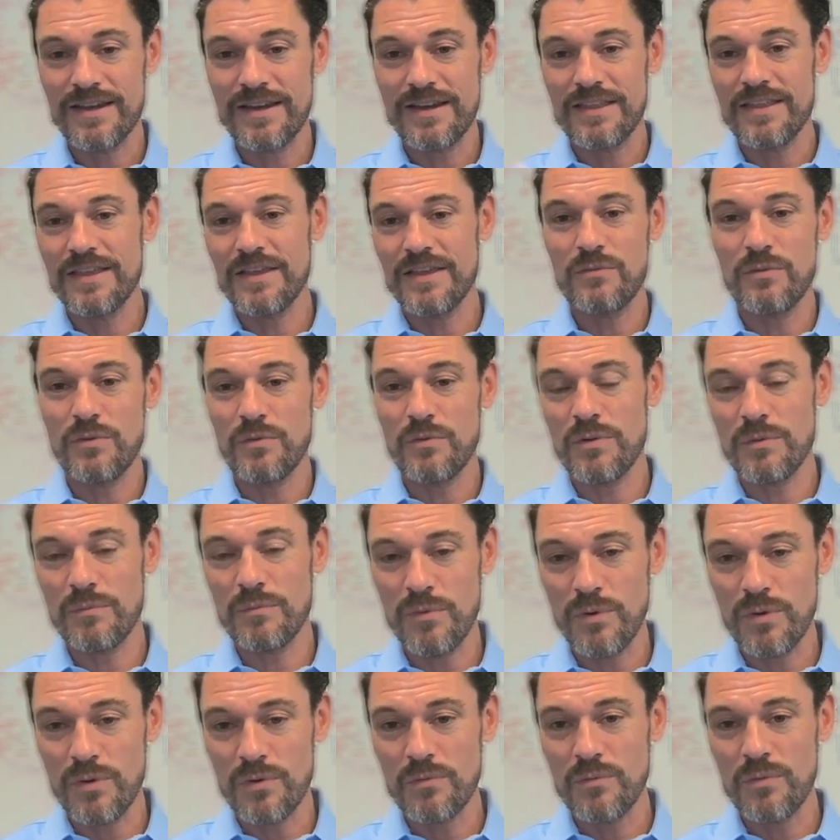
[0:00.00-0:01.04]
I think what we're
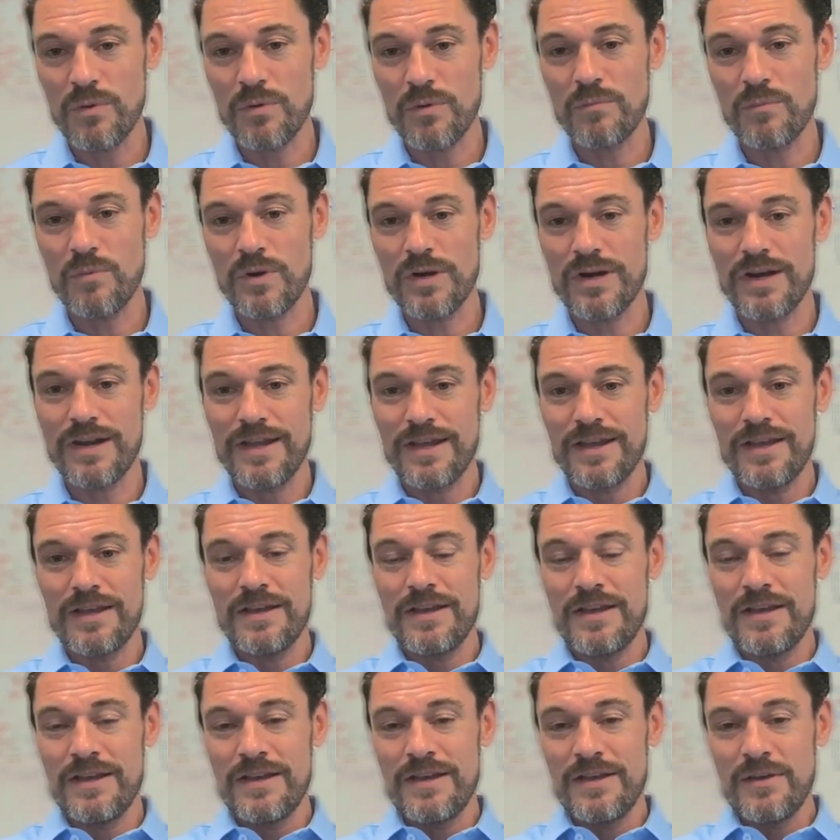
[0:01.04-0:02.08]
both
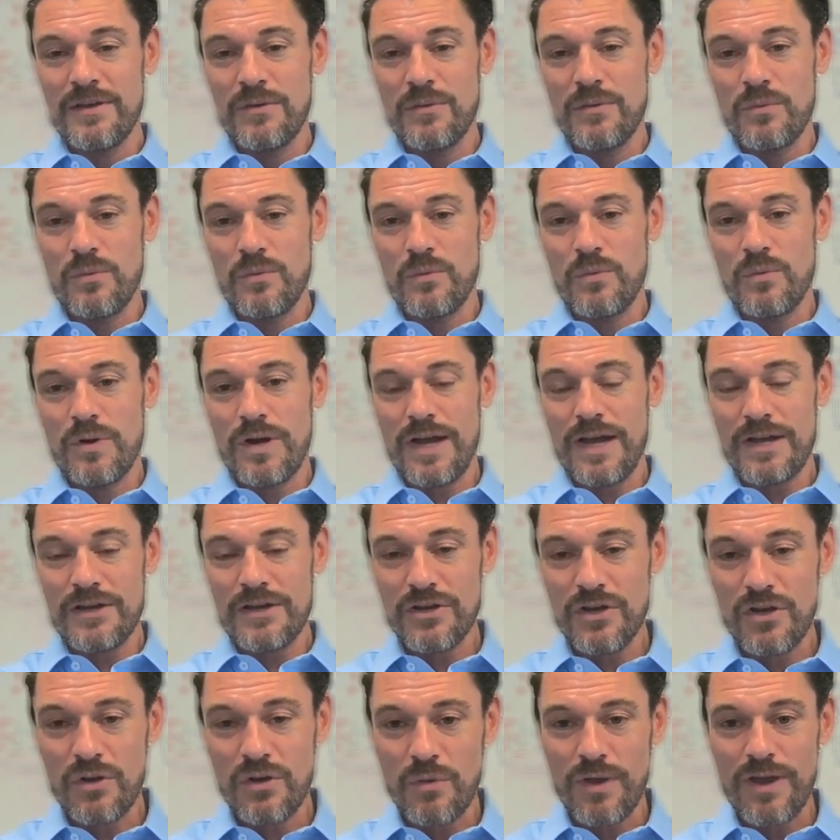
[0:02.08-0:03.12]
what I
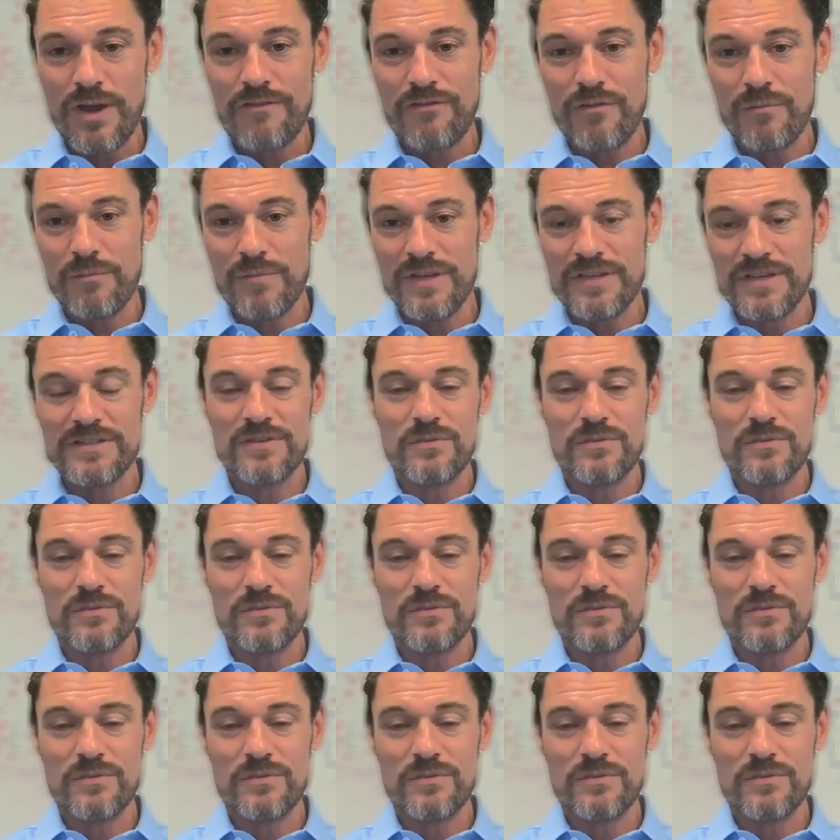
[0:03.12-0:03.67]
took away from this,